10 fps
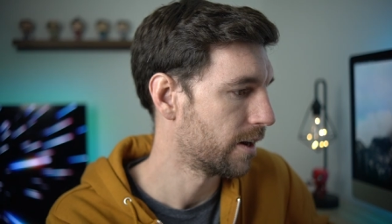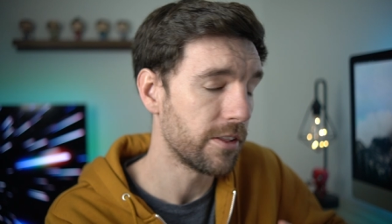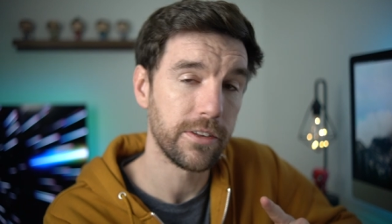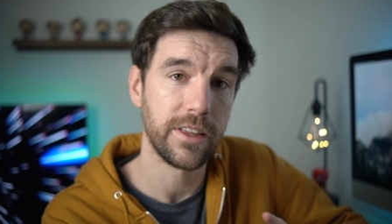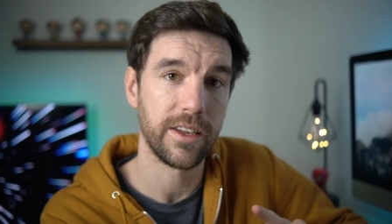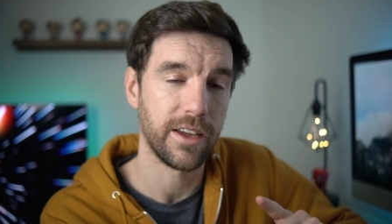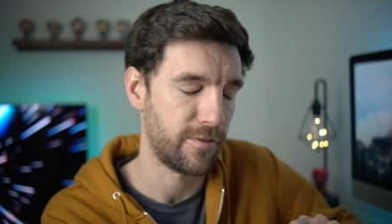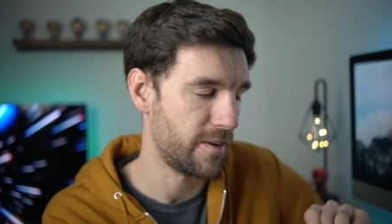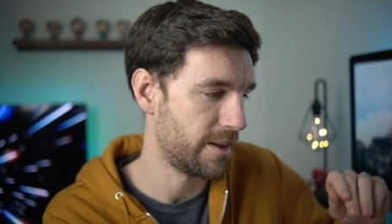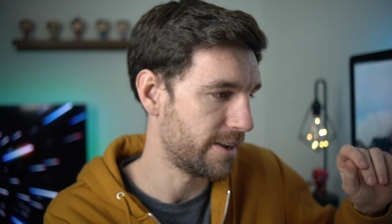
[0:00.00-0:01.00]
Another thing I
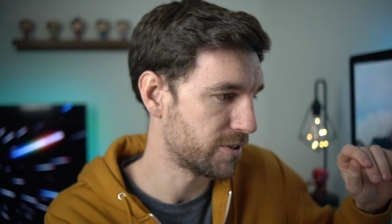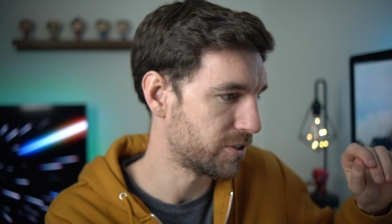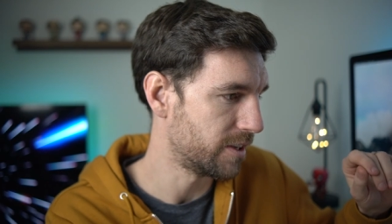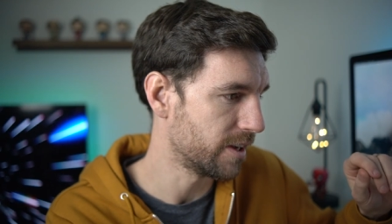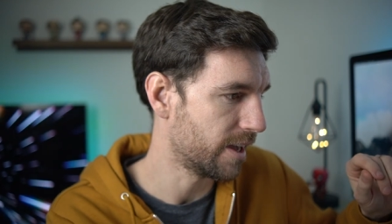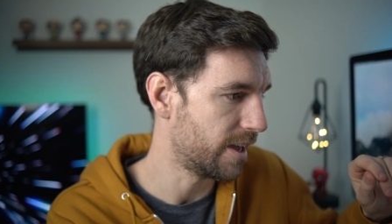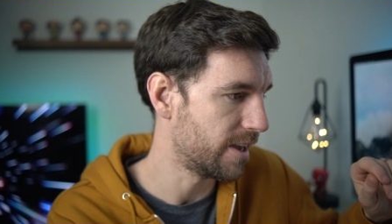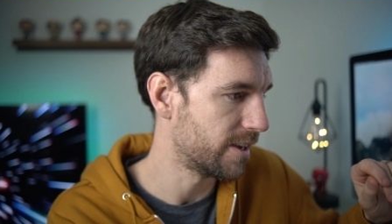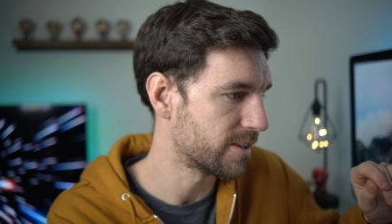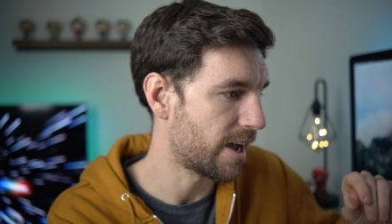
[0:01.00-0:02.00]
found interesting
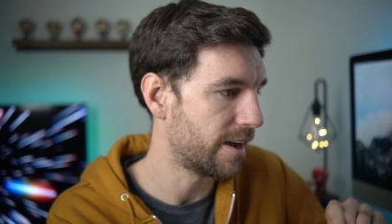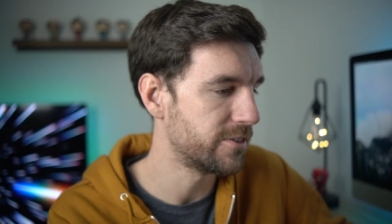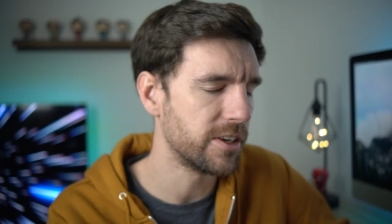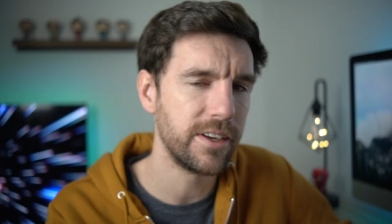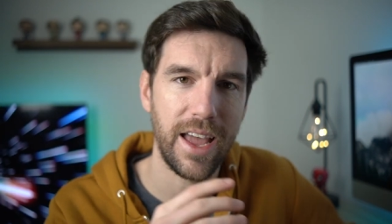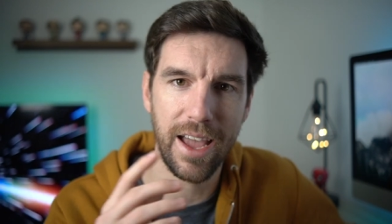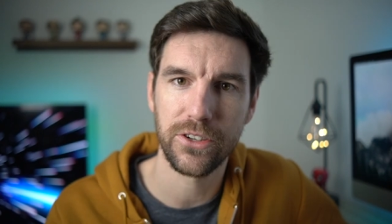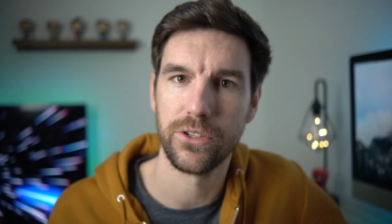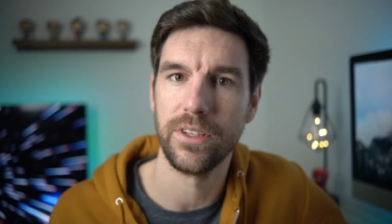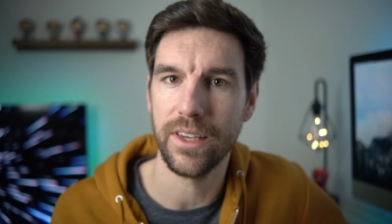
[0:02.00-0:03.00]
is I've done
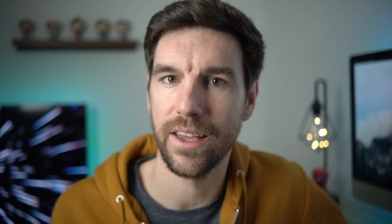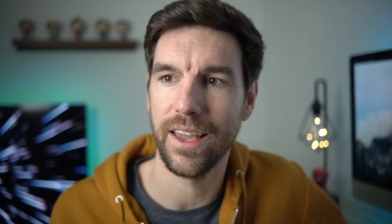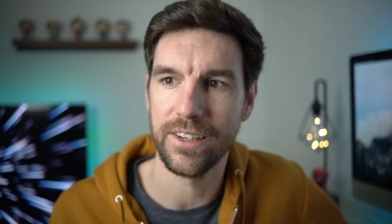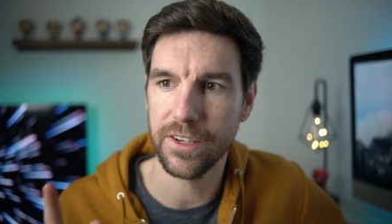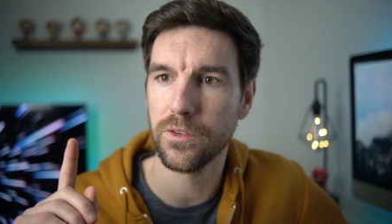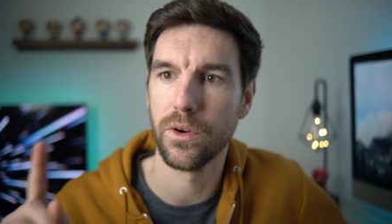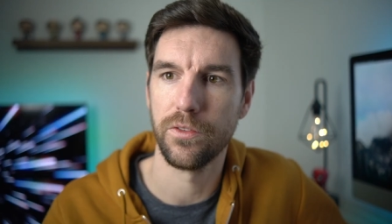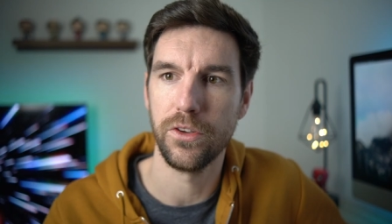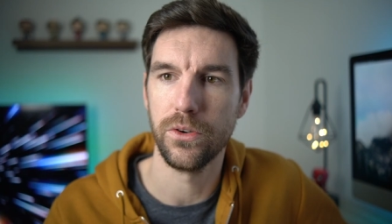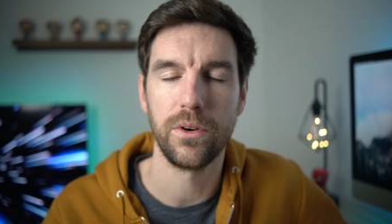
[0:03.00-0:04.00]
actually a different
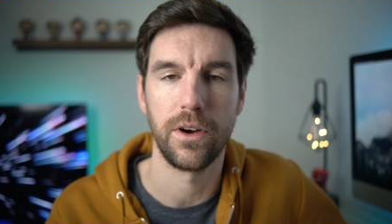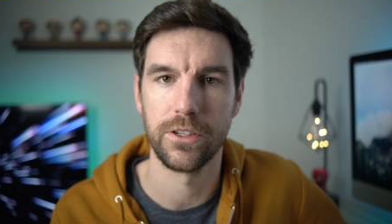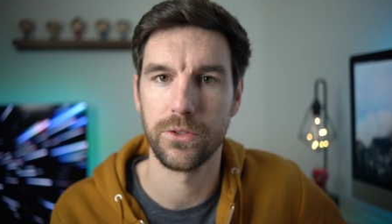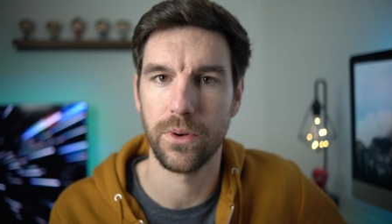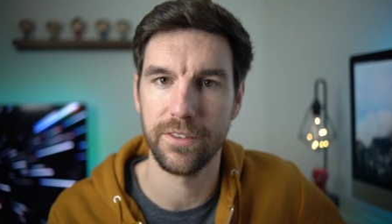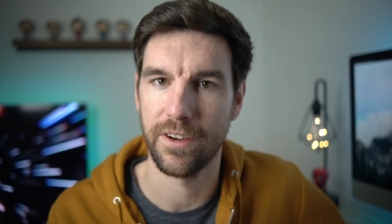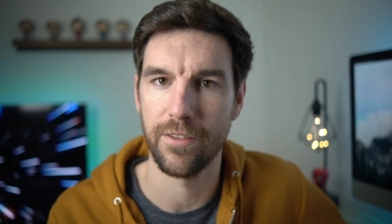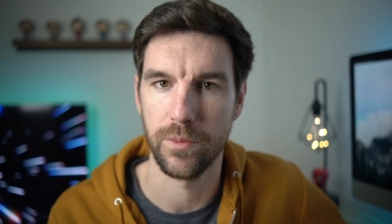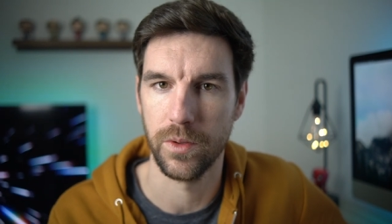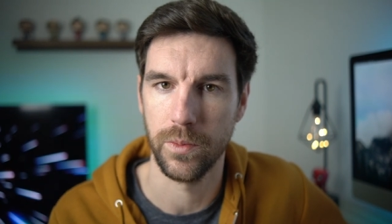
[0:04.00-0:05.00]
review on a
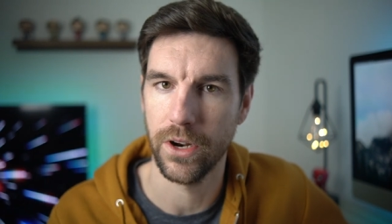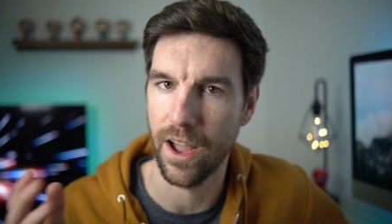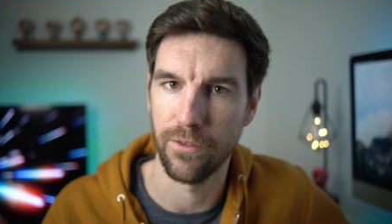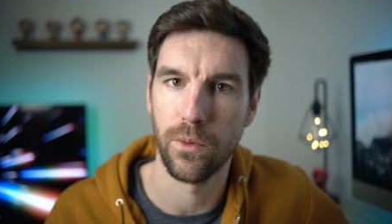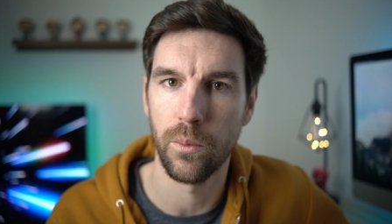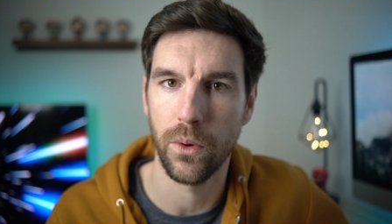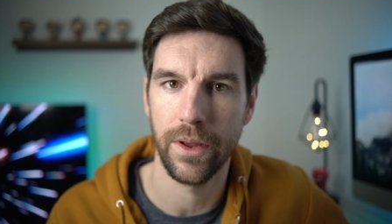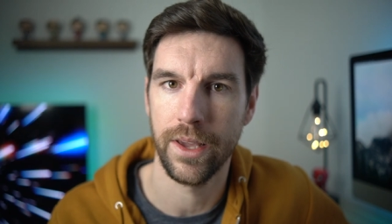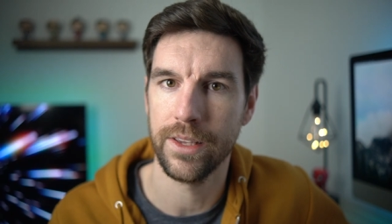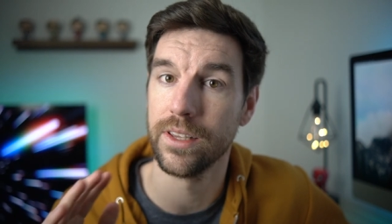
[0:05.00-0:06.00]
25mm
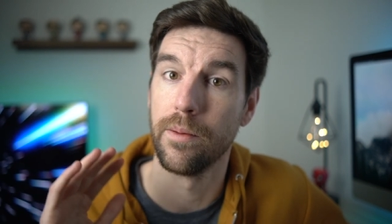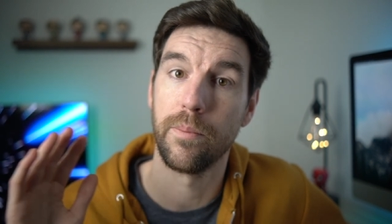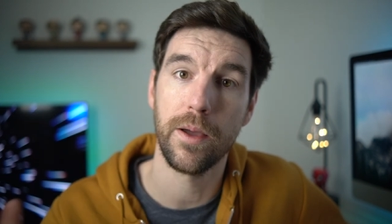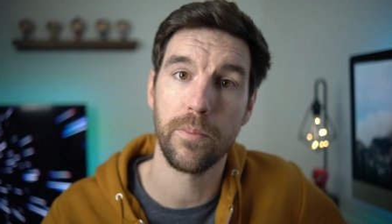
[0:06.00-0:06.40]
f1.8 by